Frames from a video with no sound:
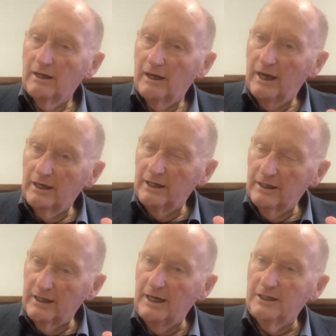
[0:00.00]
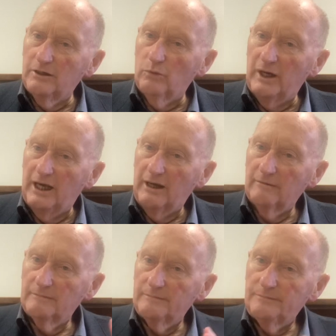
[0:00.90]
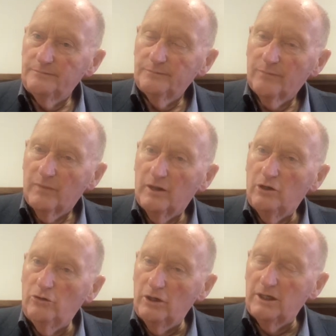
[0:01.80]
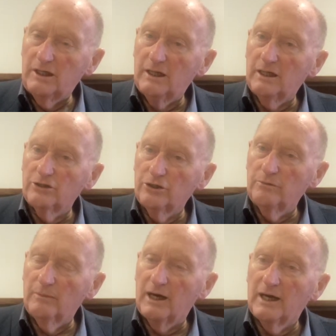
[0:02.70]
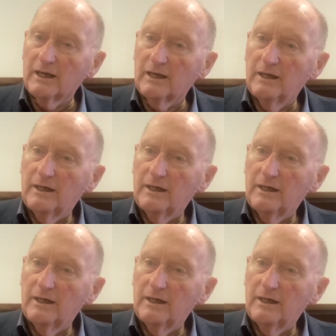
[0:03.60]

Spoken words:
in a united way. The unity that should mark